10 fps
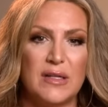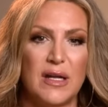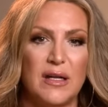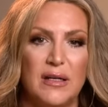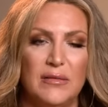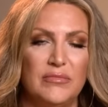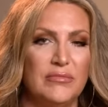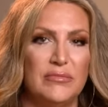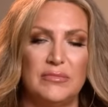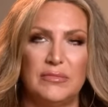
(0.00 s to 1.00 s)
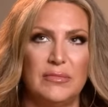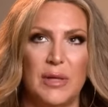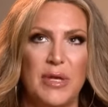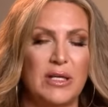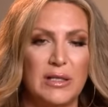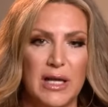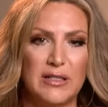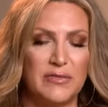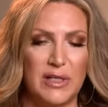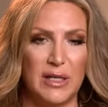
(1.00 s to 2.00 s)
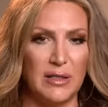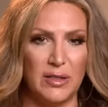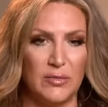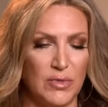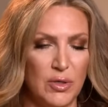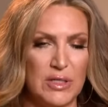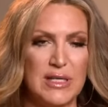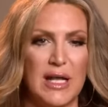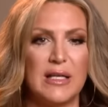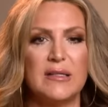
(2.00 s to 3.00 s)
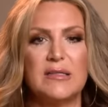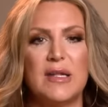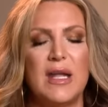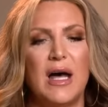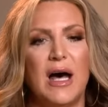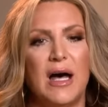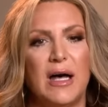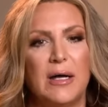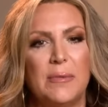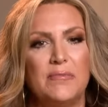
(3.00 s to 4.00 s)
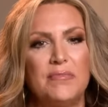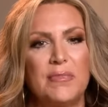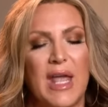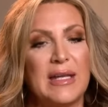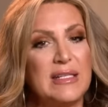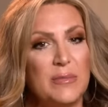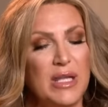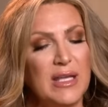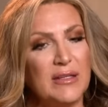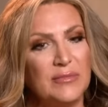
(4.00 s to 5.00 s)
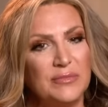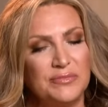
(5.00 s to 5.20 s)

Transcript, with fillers: Uh, I mean, collectively, you, you could tell us um, at T B N.